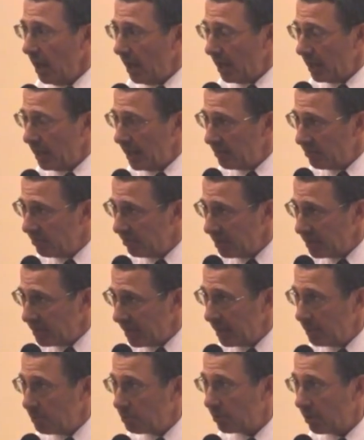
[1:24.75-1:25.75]
an
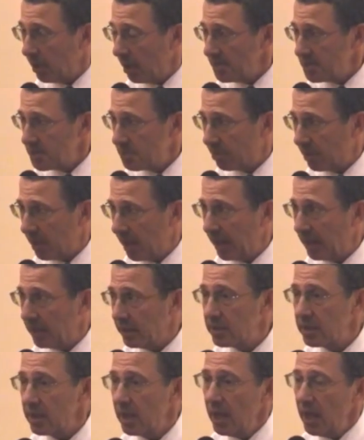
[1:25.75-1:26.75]
everyday price
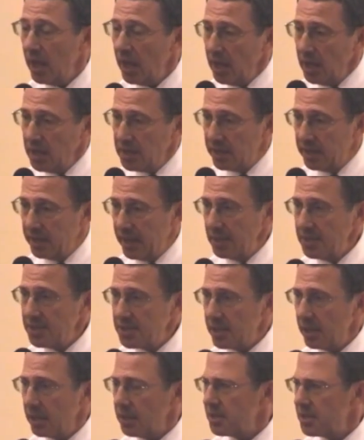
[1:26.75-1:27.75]
brand, to then
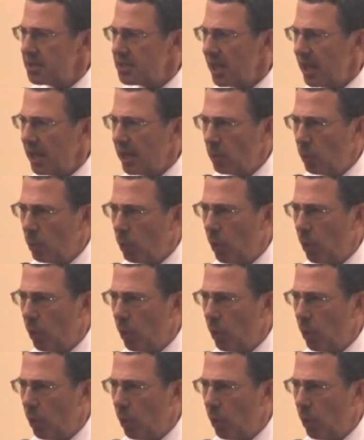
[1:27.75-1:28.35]
start to say